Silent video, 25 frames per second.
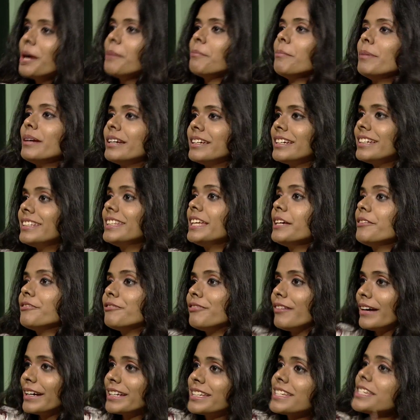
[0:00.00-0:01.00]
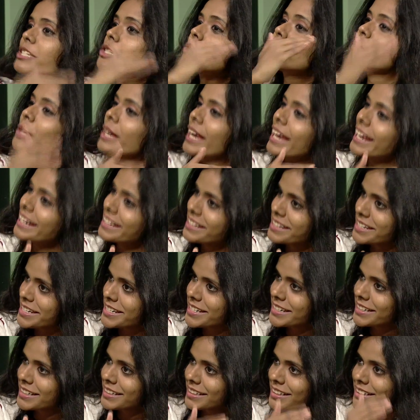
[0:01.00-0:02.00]
but did they fight it to the
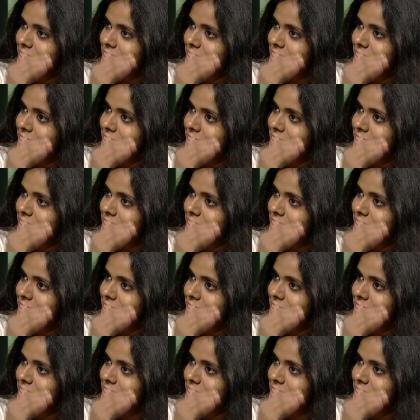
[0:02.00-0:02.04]
end?